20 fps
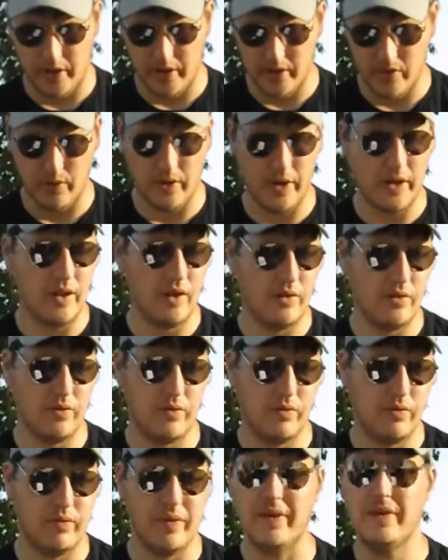12,
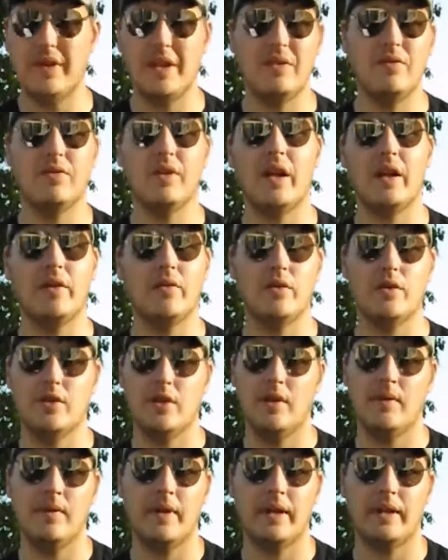15 flavors,
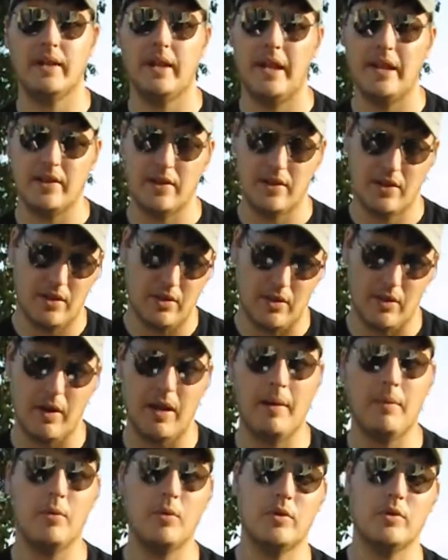something like that. So
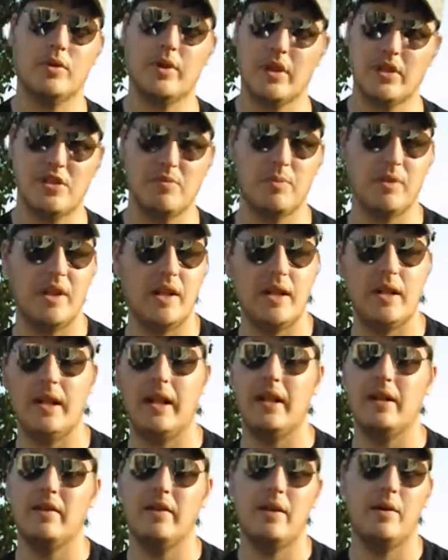I'm going to try to split it
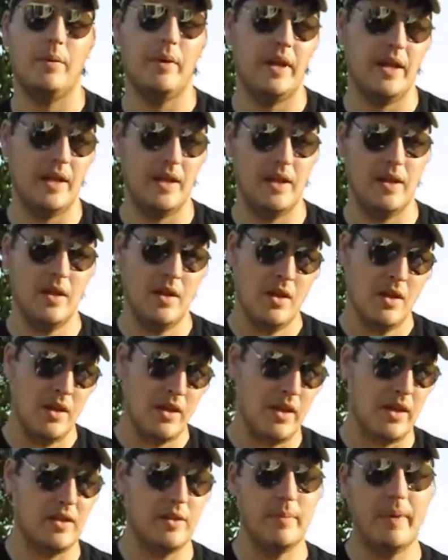down that way.
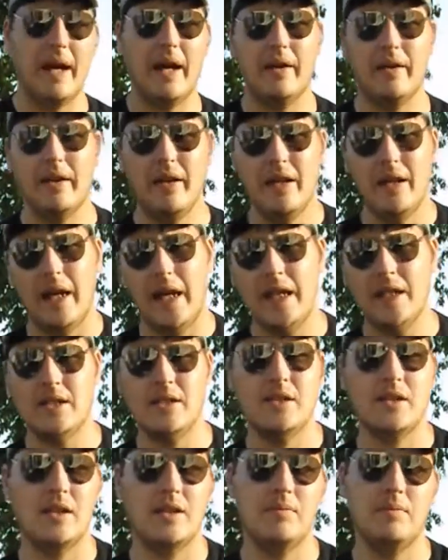It's about 8 to
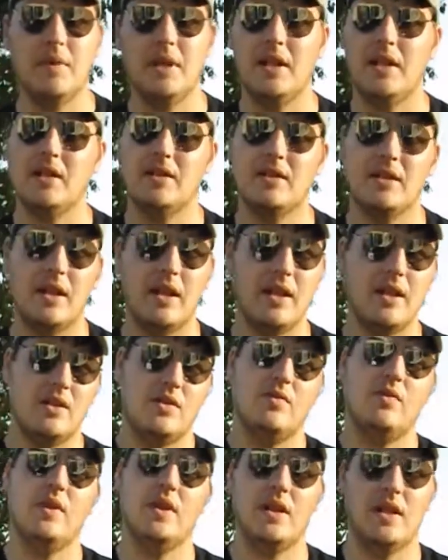10 minutes each
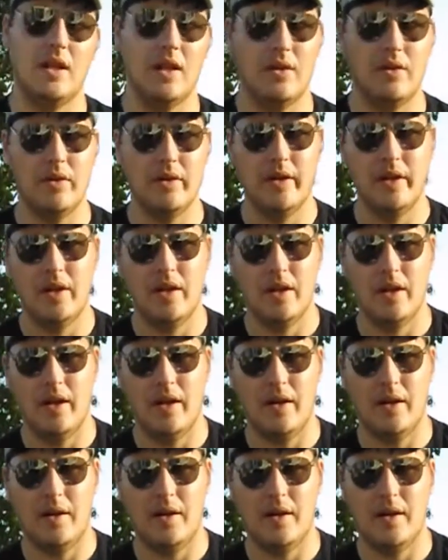video.
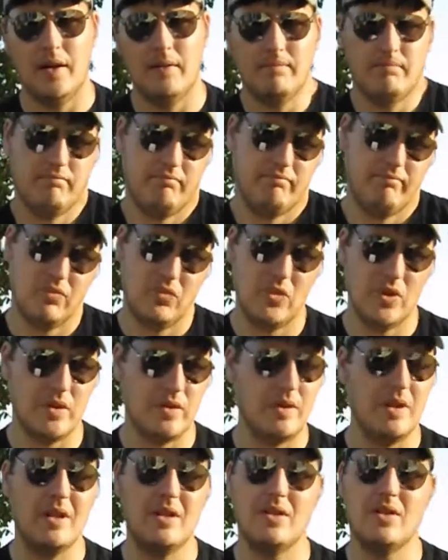
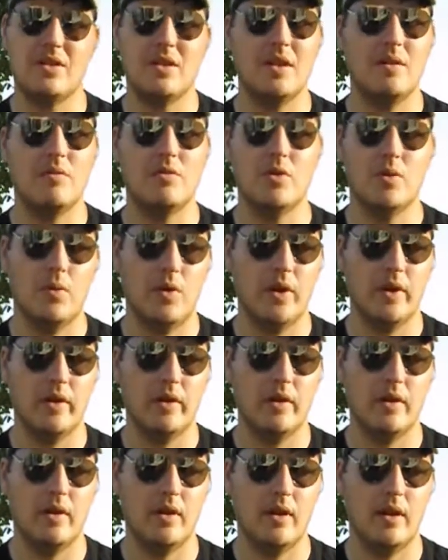It just seems to work,
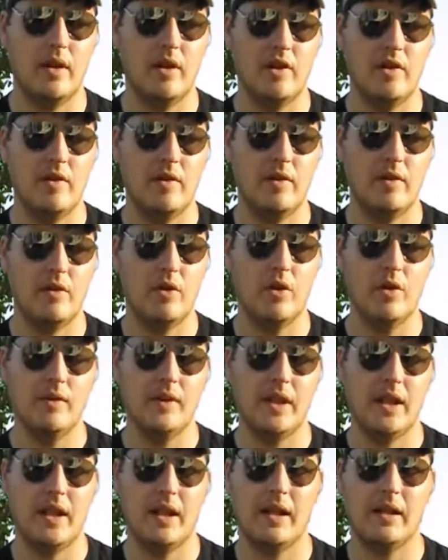
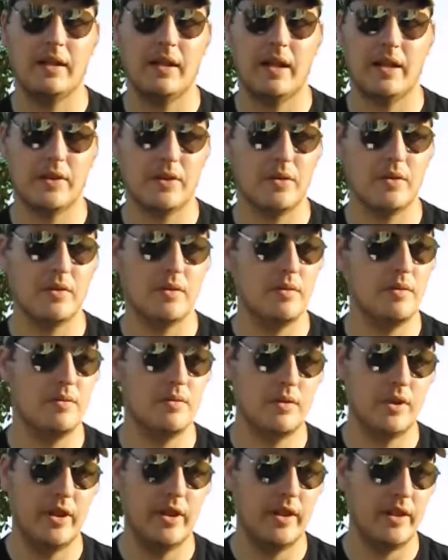Normally I like to
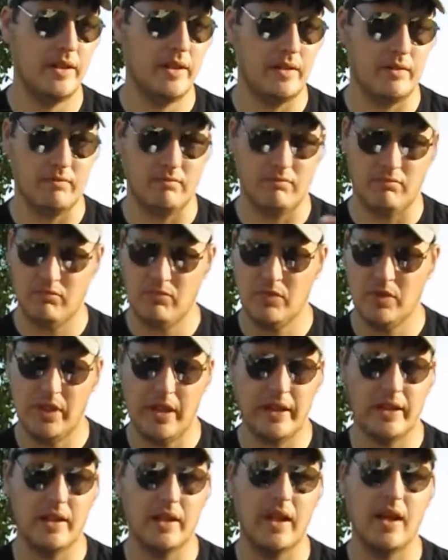run and
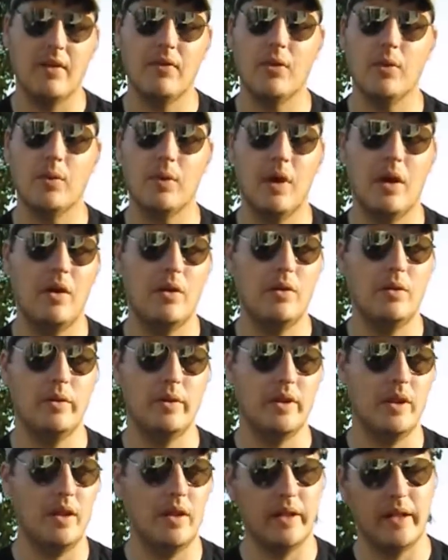let the camera roll
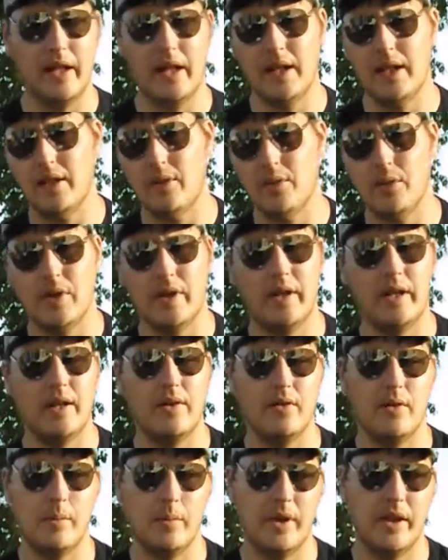and not edit
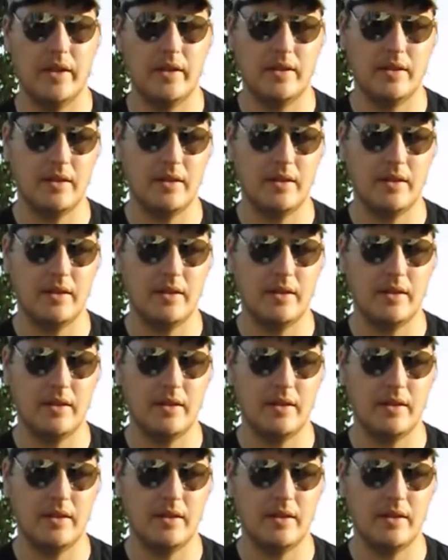whatever, but